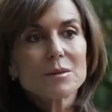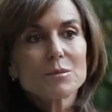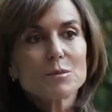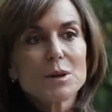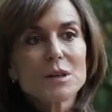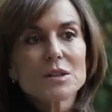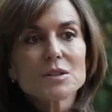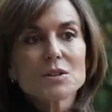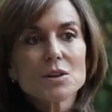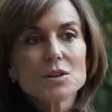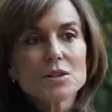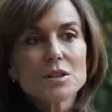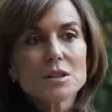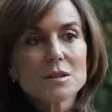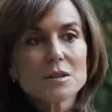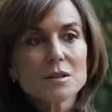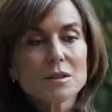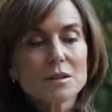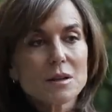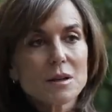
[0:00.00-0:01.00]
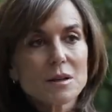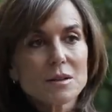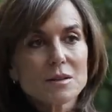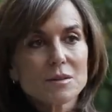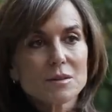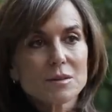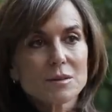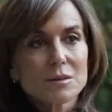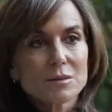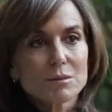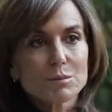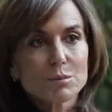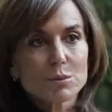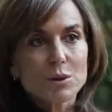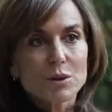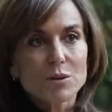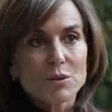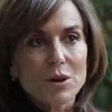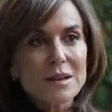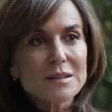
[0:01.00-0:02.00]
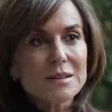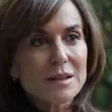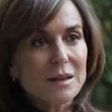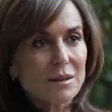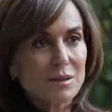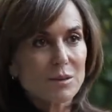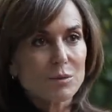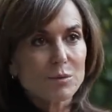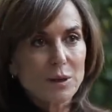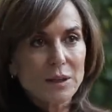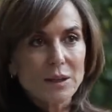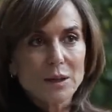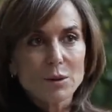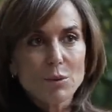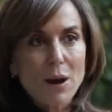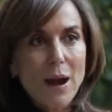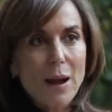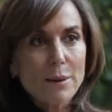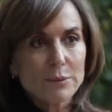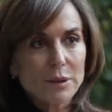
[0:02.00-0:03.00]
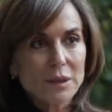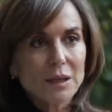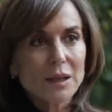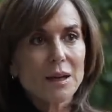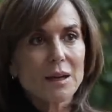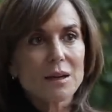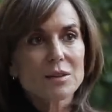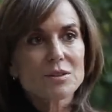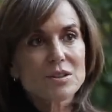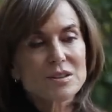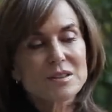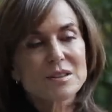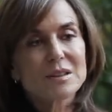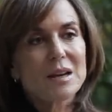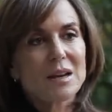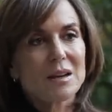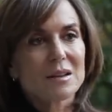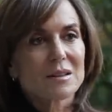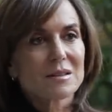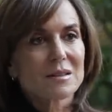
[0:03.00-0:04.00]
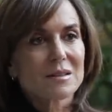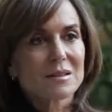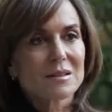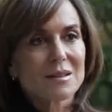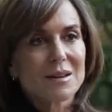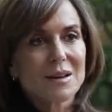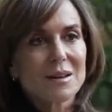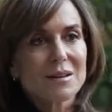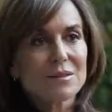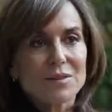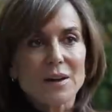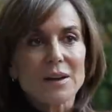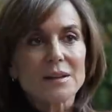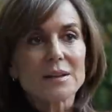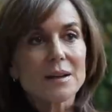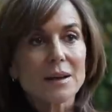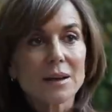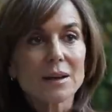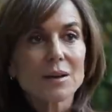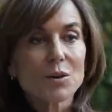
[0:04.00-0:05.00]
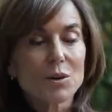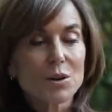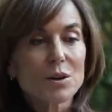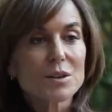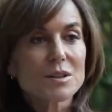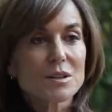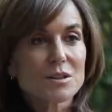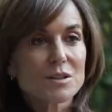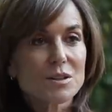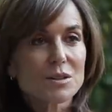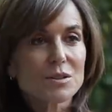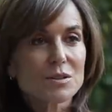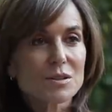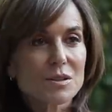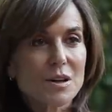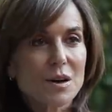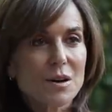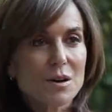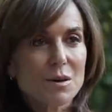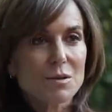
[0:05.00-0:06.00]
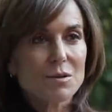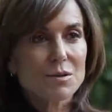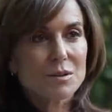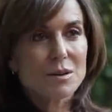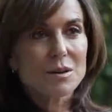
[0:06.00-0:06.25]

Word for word: Research is, is progressing really rapidly. It just needs funding in order to do so.